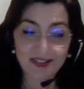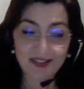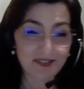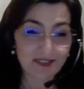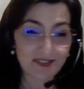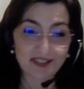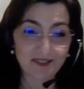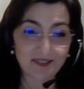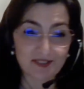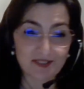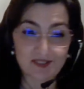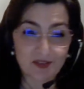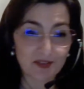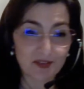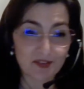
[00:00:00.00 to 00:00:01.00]
agree.
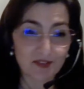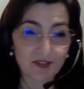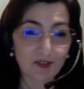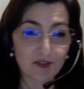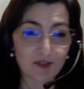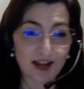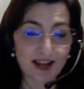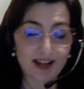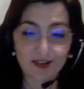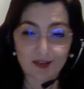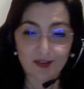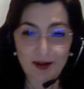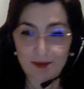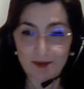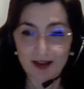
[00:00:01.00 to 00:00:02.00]
So if you're radical,
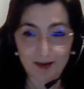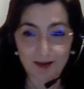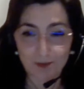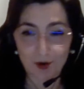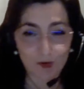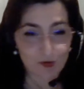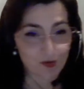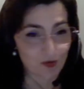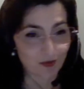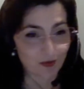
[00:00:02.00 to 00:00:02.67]
I'm also.